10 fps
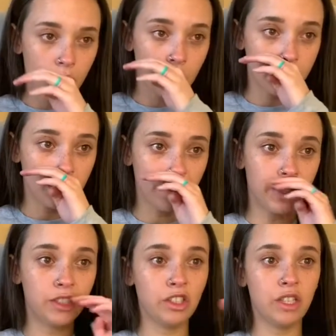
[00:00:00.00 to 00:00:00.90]
so
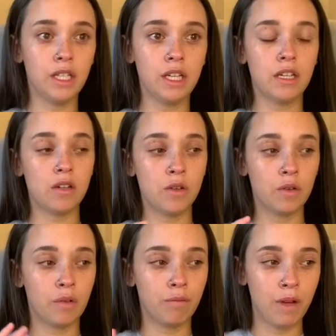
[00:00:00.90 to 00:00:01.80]
eventually
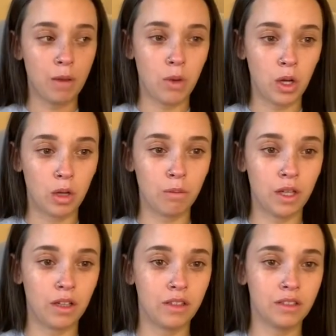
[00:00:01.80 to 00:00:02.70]
my mom
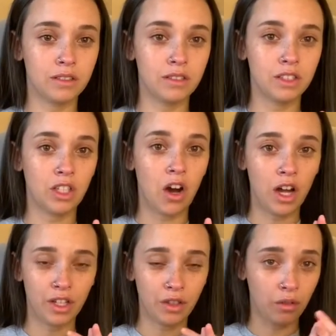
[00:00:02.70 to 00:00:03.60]
got a
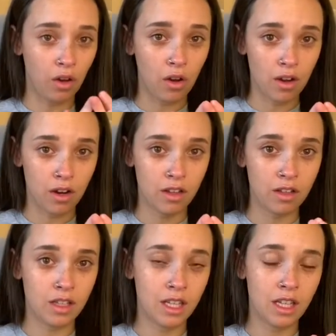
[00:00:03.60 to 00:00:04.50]
new car
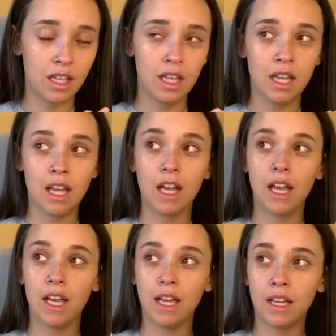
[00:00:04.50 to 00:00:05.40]

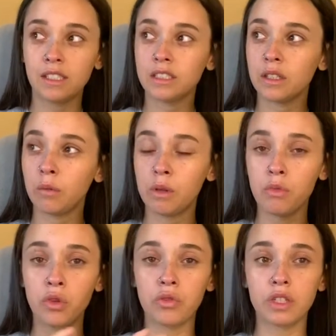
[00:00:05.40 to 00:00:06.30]
and
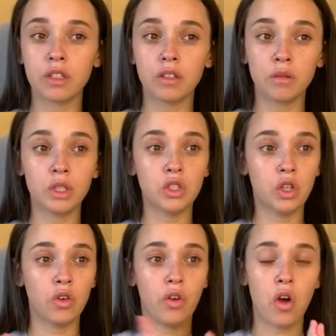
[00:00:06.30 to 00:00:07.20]
we
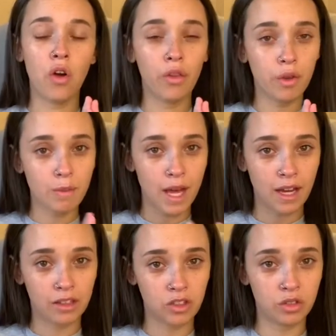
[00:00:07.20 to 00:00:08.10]
drove all the way
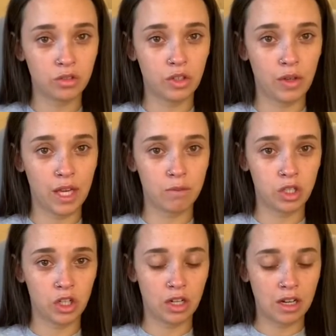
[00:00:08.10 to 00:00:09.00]
back to New
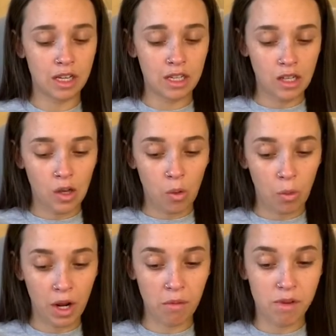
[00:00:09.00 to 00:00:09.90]
Hampshire,
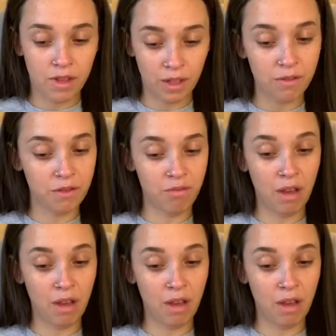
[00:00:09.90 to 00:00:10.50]
where we lived with my